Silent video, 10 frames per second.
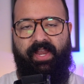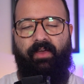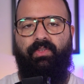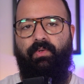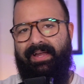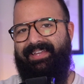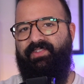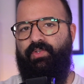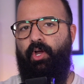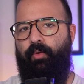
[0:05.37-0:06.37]
Now, you
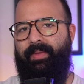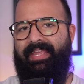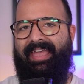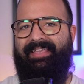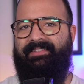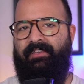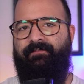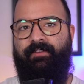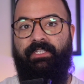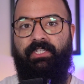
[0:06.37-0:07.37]
guys know me as a
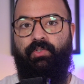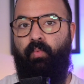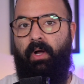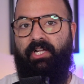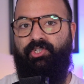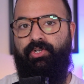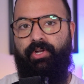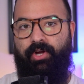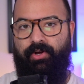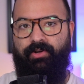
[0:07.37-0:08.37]
vintage watch
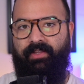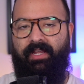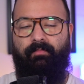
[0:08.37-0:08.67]
nerd, and I'm